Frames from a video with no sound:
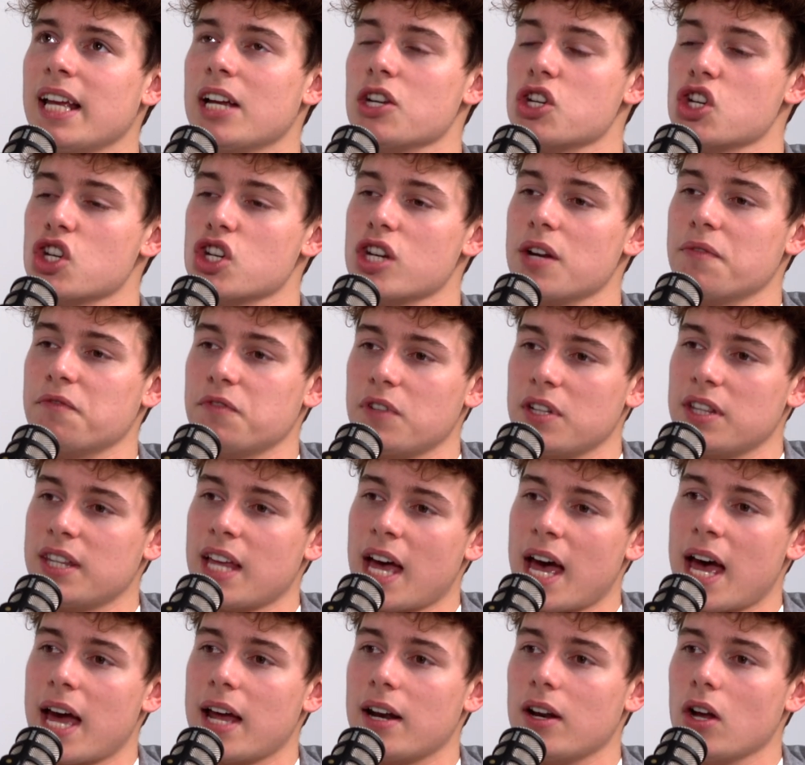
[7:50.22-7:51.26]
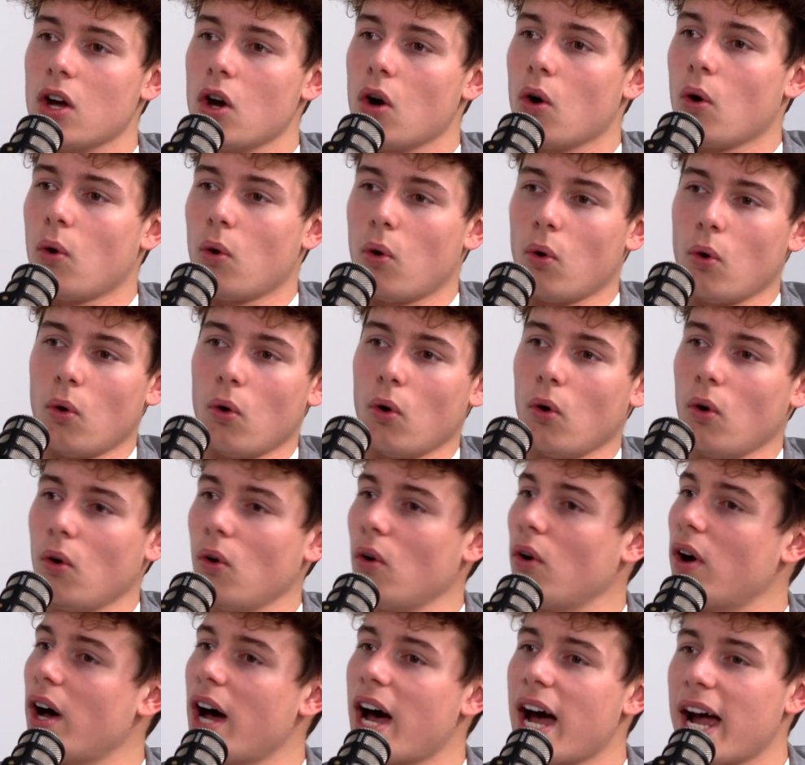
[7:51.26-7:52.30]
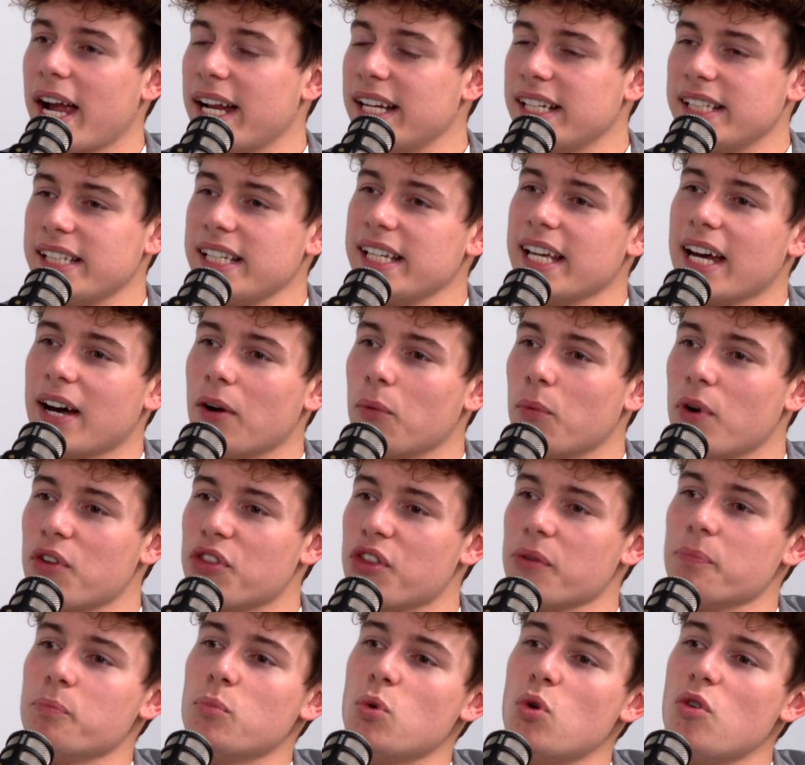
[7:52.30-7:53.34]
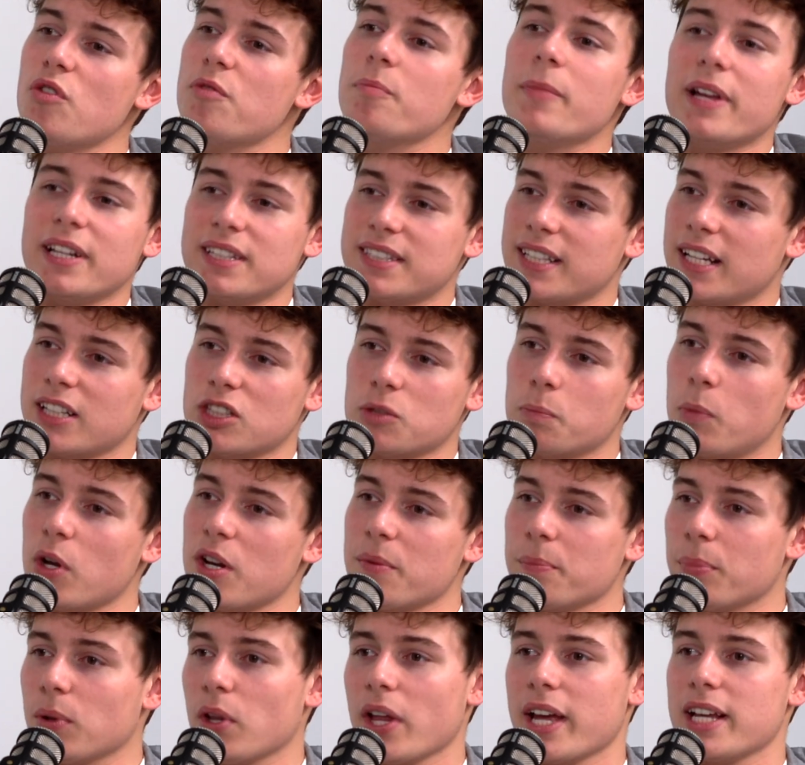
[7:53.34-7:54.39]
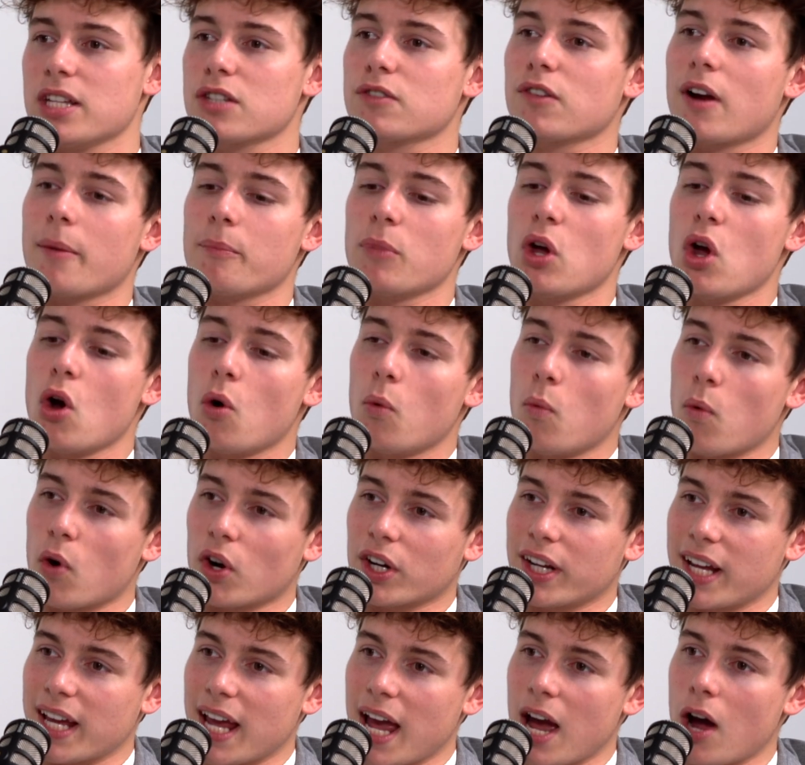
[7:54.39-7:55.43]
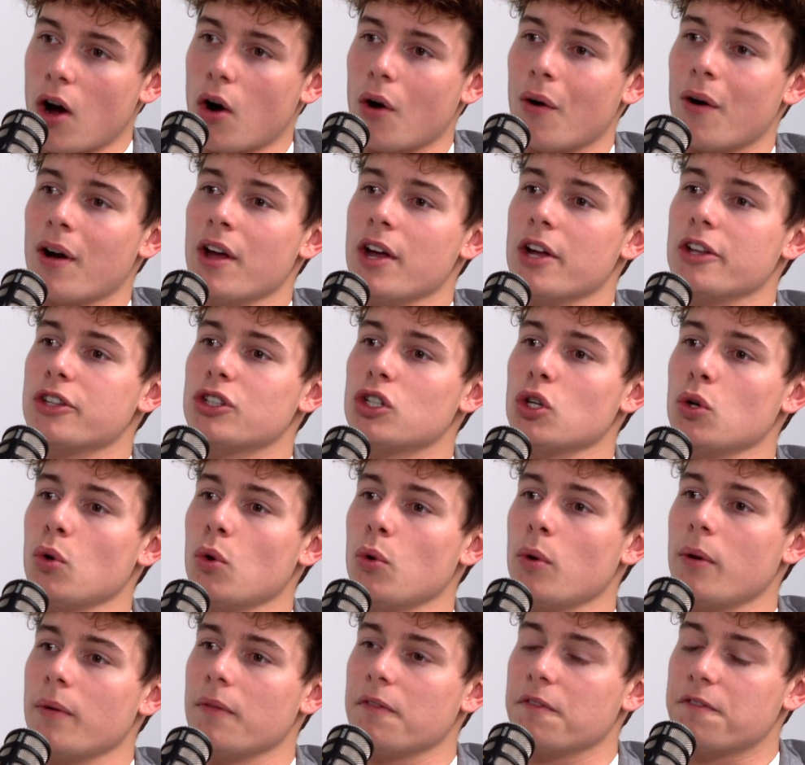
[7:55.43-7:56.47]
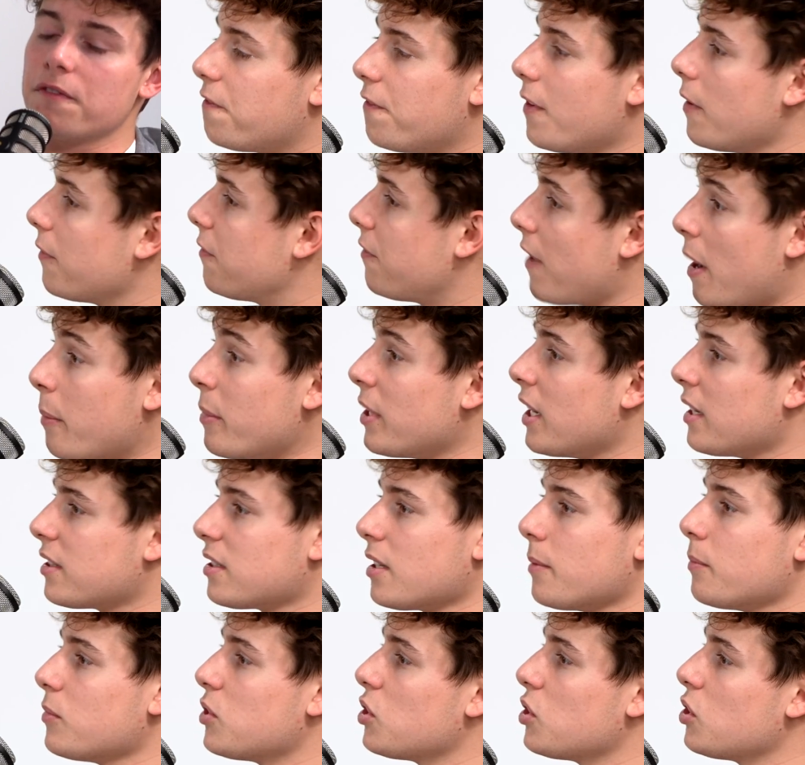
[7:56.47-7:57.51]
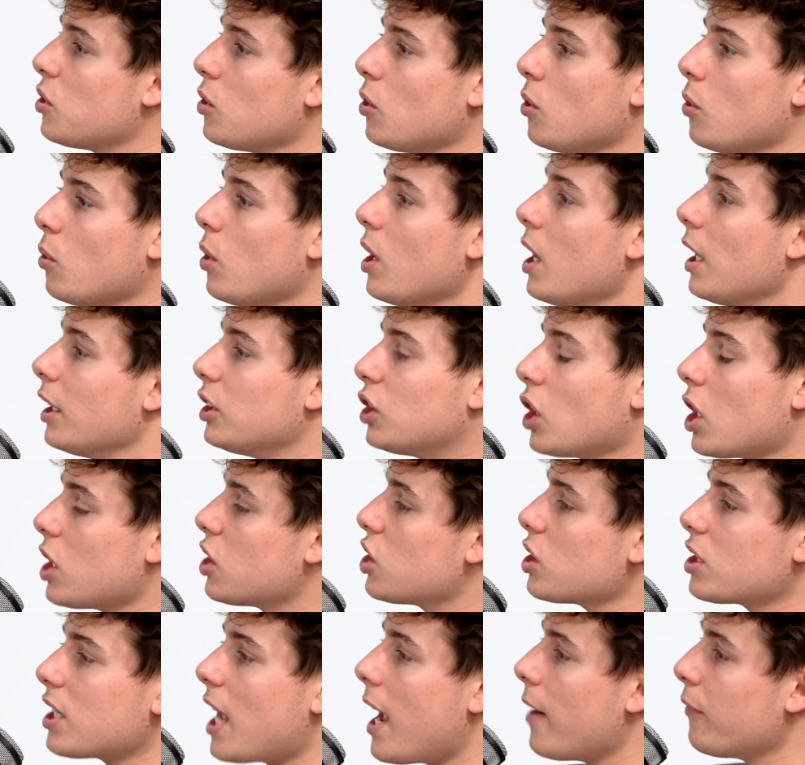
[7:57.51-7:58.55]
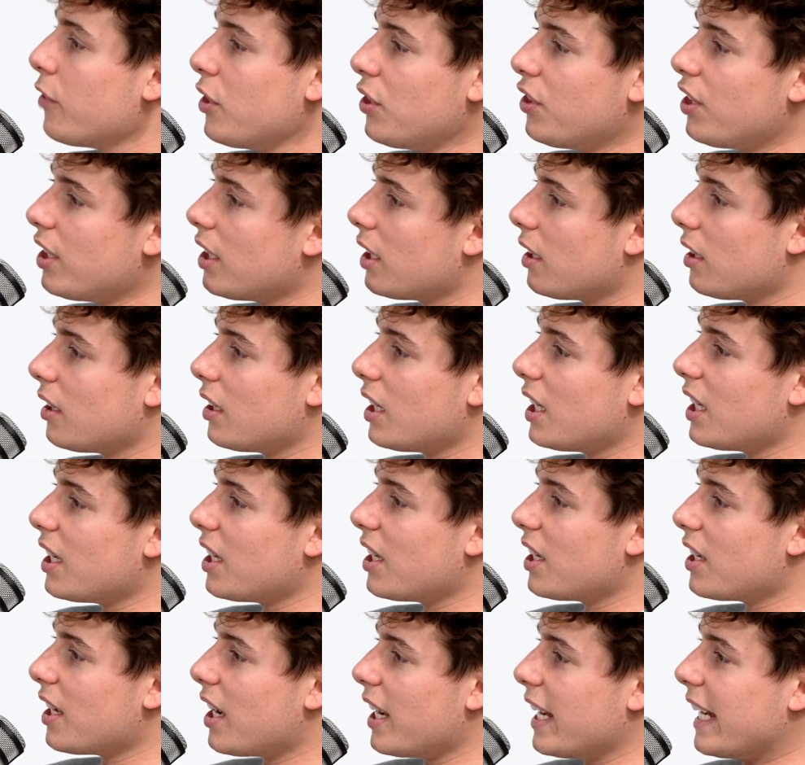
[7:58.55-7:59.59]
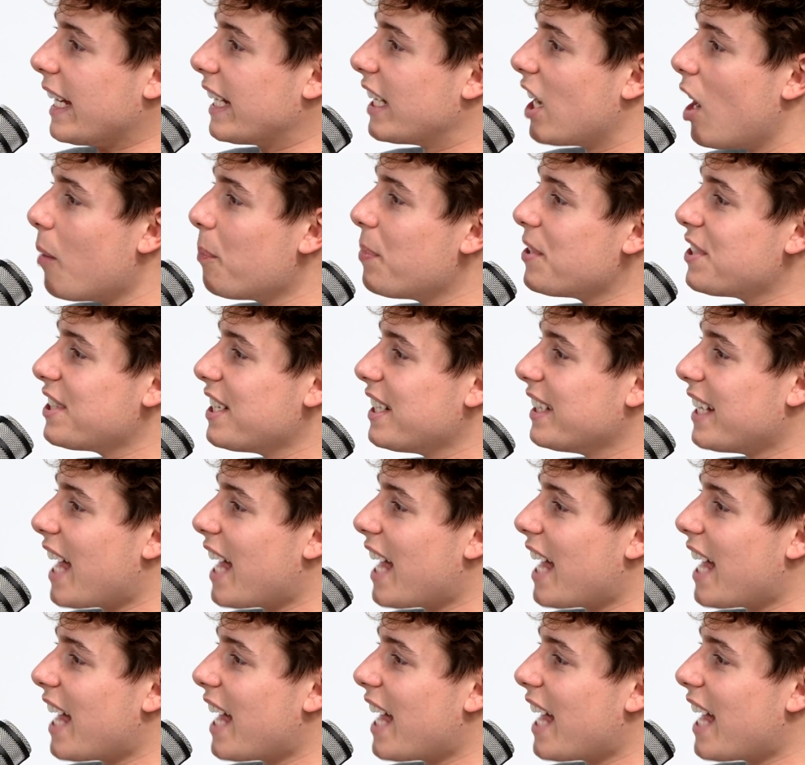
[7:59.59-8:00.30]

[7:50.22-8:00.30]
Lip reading: has shifted that whole idea with the movements that it's put in place, from working out to feminism to just everything encompassing